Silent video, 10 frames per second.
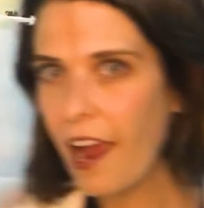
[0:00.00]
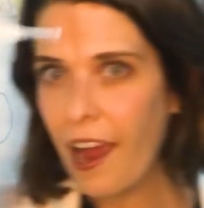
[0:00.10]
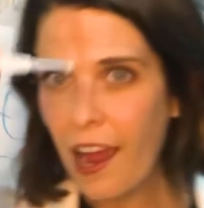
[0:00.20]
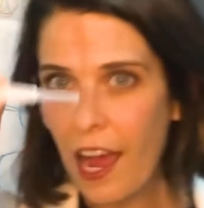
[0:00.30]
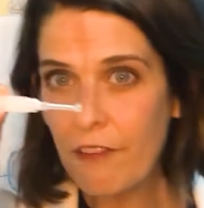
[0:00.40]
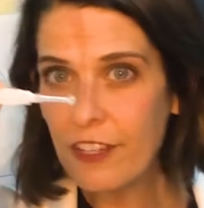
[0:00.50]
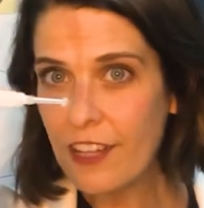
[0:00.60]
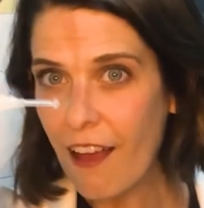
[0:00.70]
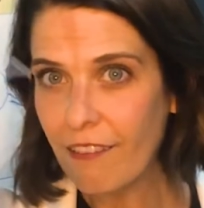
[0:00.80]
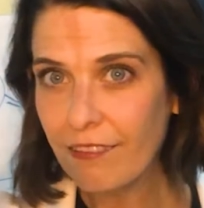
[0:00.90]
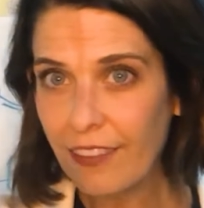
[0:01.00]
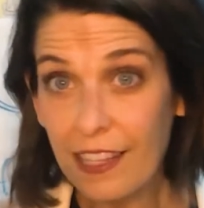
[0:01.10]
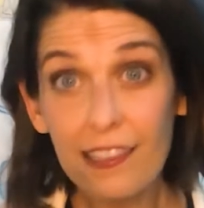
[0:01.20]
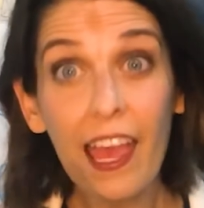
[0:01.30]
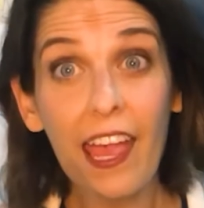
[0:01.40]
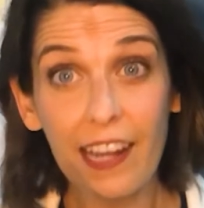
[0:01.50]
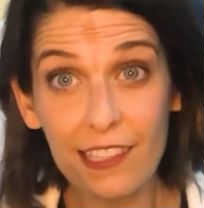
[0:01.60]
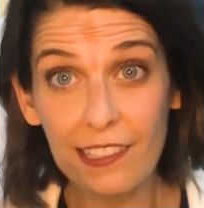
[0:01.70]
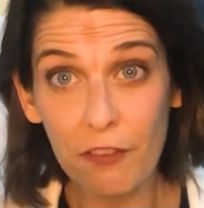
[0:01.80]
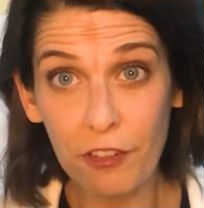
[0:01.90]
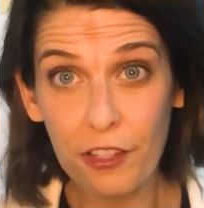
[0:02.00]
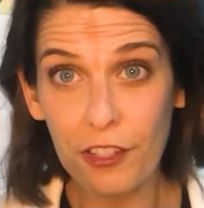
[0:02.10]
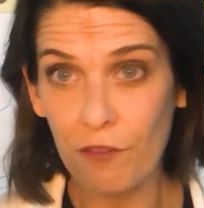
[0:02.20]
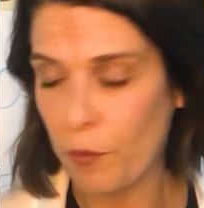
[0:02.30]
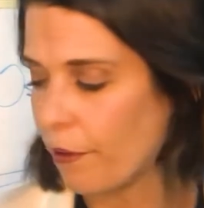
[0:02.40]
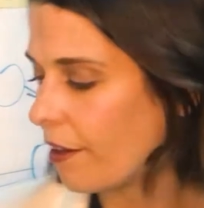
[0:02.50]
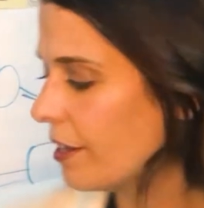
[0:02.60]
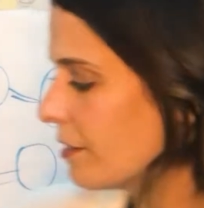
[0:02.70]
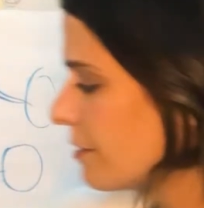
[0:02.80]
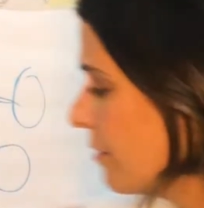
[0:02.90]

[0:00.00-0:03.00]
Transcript: Cover Gel, that's the Anextent version of the product.